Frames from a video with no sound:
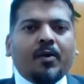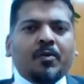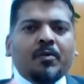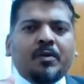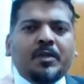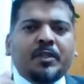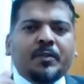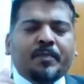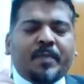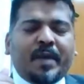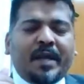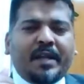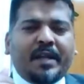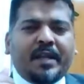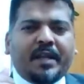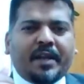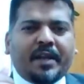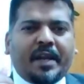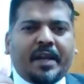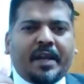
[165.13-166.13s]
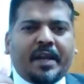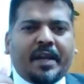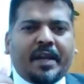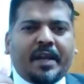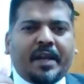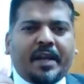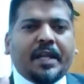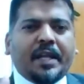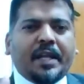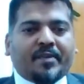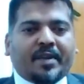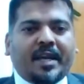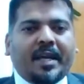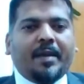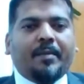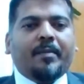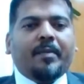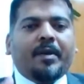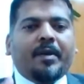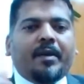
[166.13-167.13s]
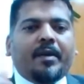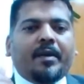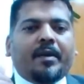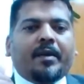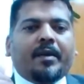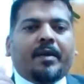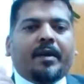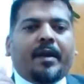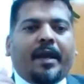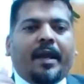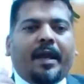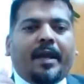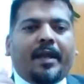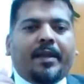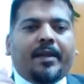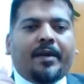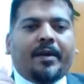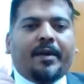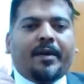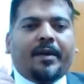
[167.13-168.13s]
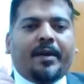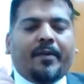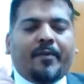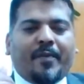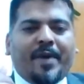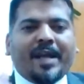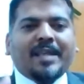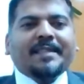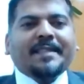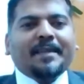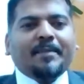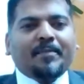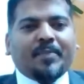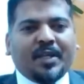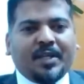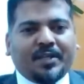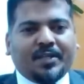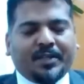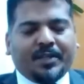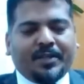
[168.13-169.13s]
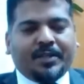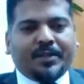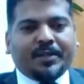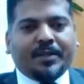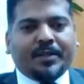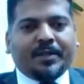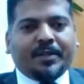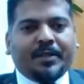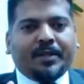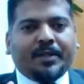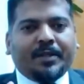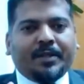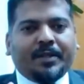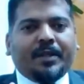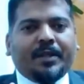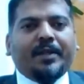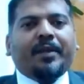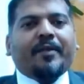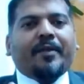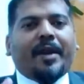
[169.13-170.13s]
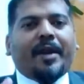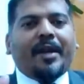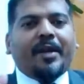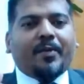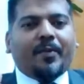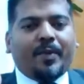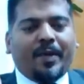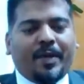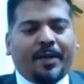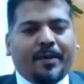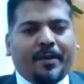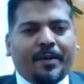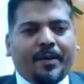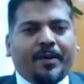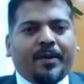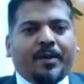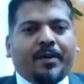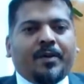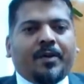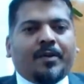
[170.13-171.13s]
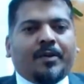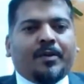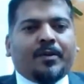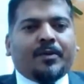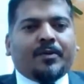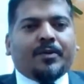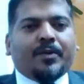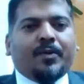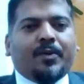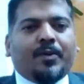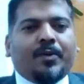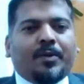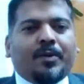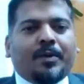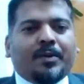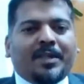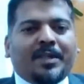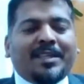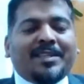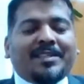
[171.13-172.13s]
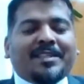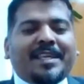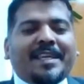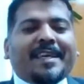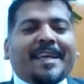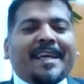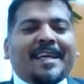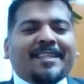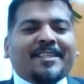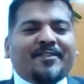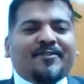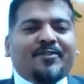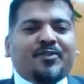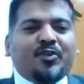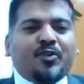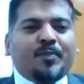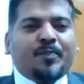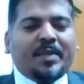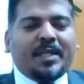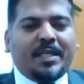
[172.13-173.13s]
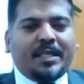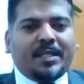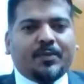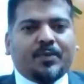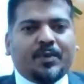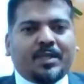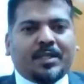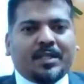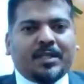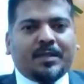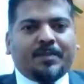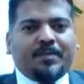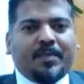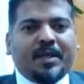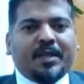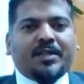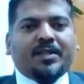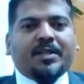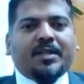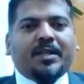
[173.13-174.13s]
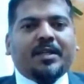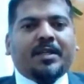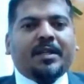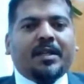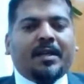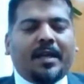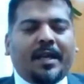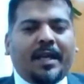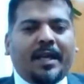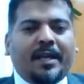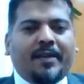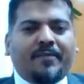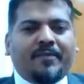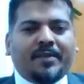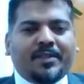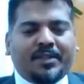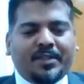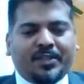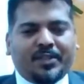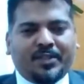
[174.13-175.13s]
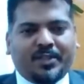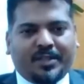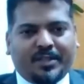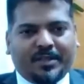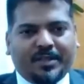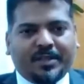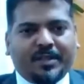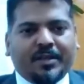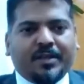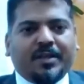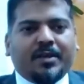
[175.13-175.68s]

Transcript: who is spending right amount of time and advising patient in a right way. So this take care of two P's, which is patient and physician.